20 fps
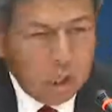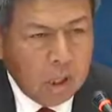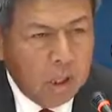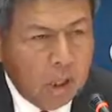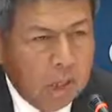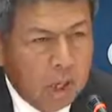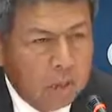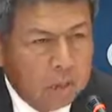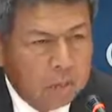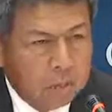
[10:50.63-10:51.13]

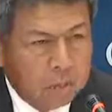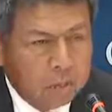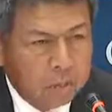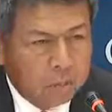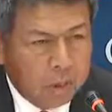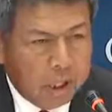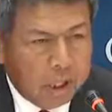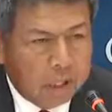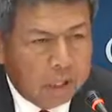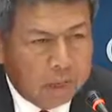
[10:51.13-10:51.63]
Um,
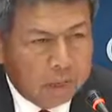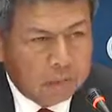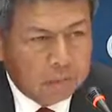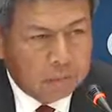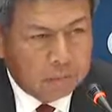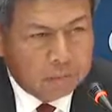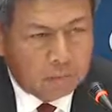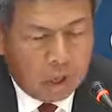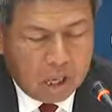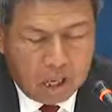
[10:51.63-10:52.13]
we
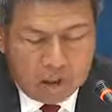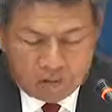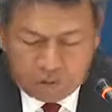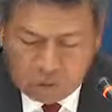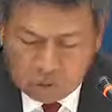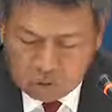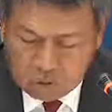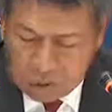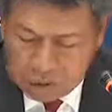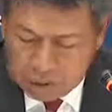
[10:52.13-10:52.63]
have
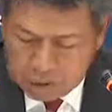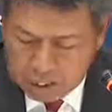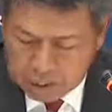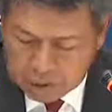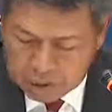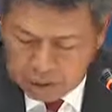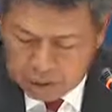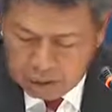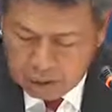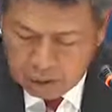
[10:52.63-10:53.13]
also
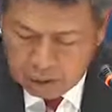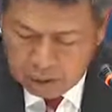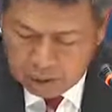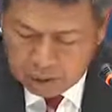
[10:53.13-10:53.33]
engaged uh,